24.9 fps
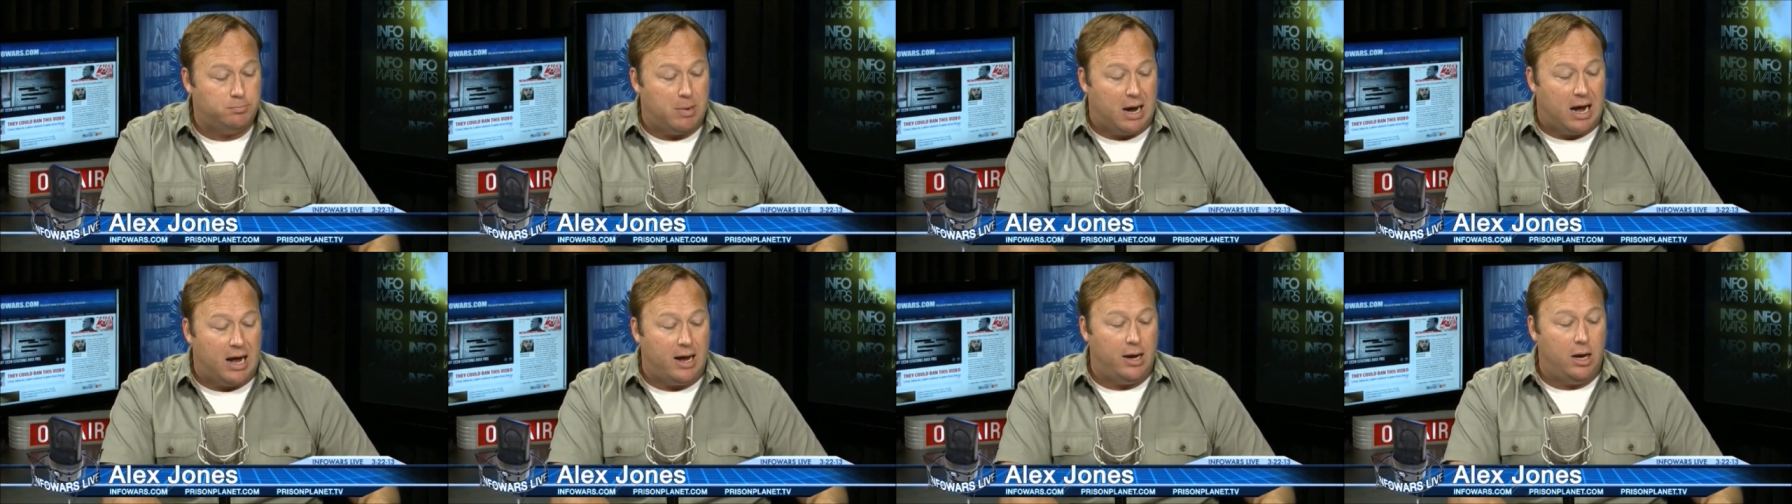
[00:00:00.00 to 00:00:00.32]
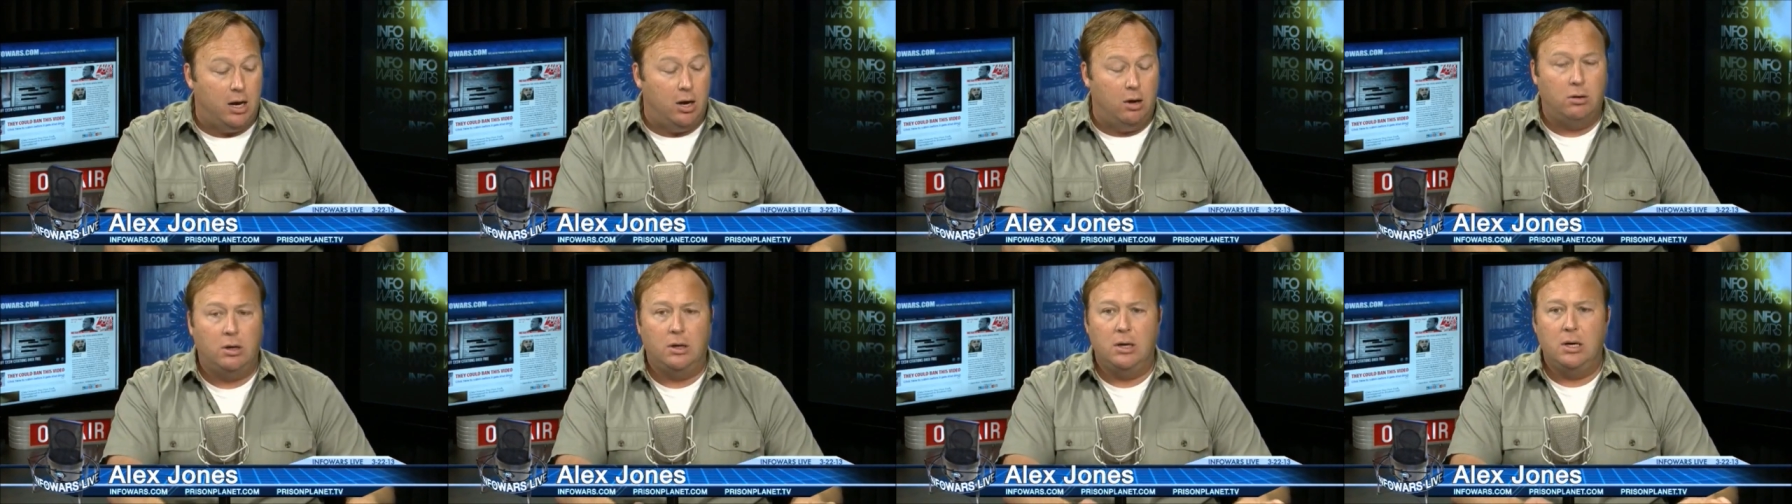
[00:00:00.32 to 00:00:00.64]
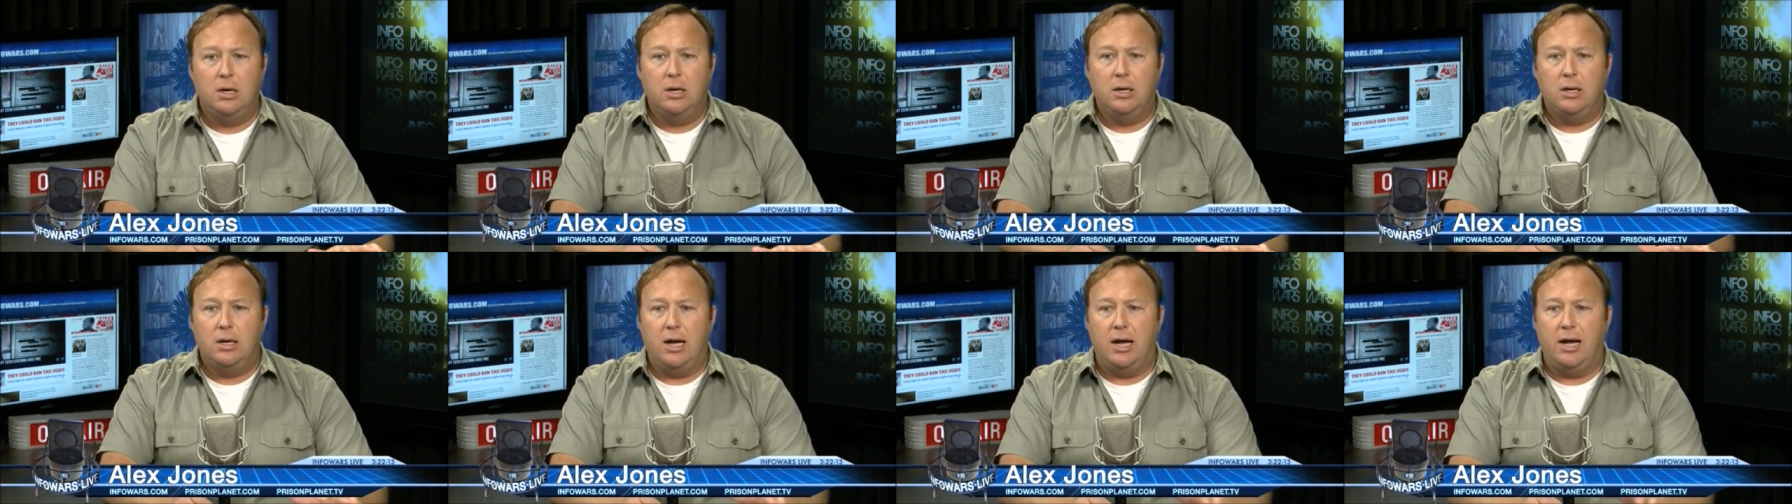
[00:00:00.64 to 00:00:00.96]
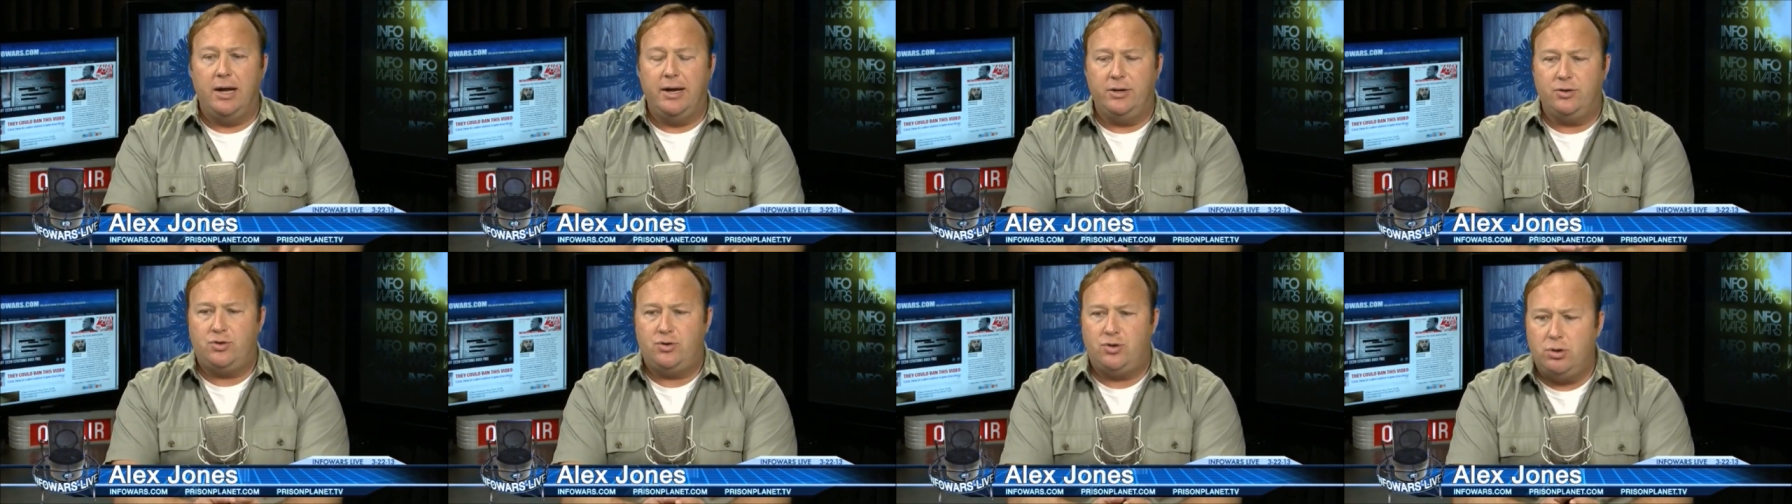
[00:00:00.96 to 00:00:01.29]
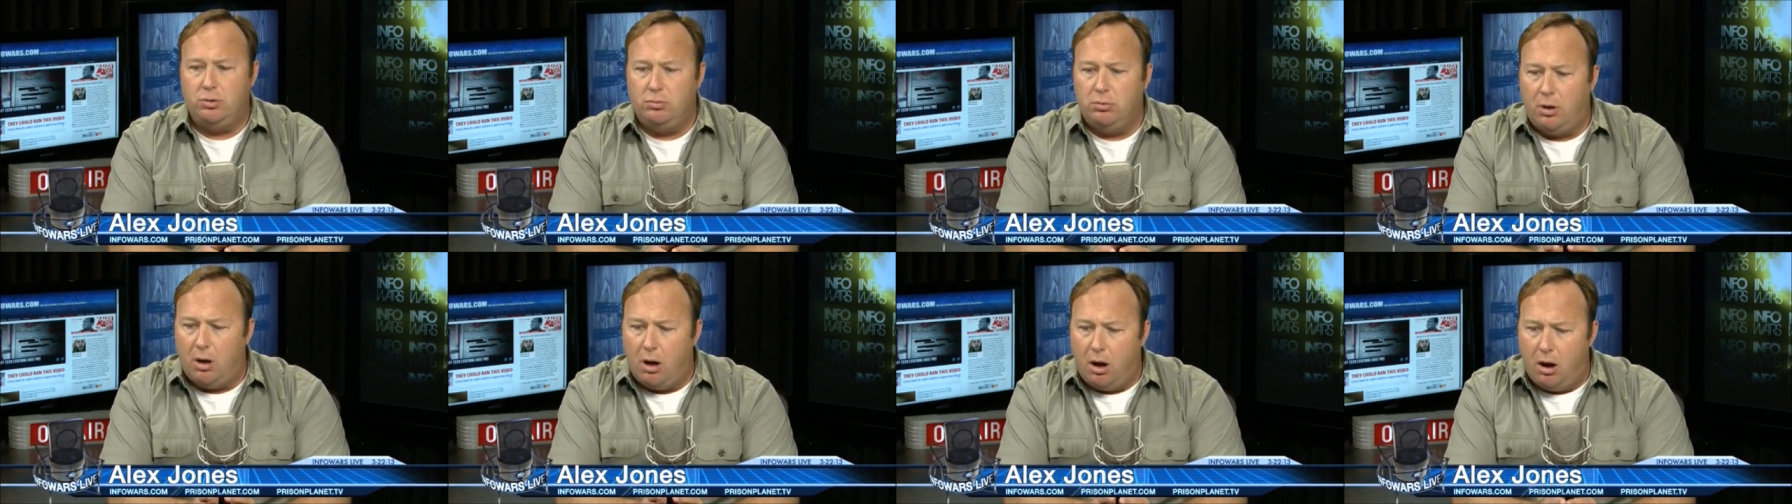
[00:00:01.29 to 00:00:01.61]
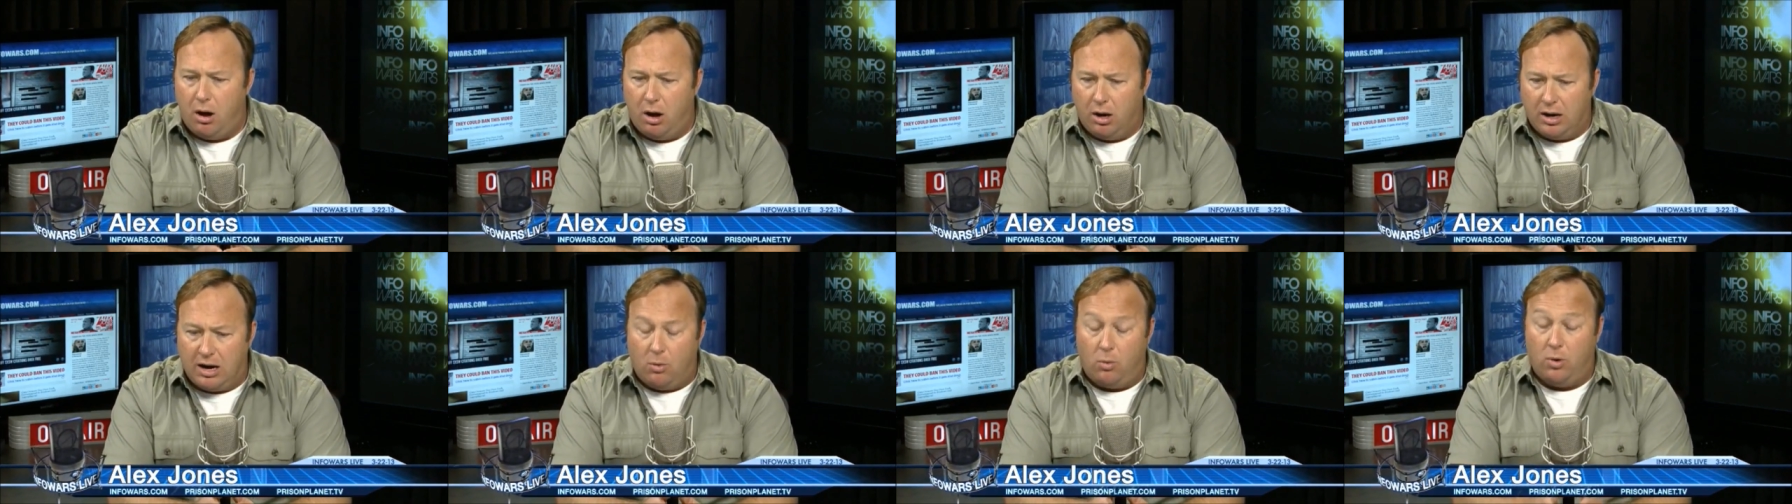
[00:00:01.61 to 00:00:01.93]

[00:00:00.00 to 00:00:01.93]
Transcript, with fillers: bio uh, is too long.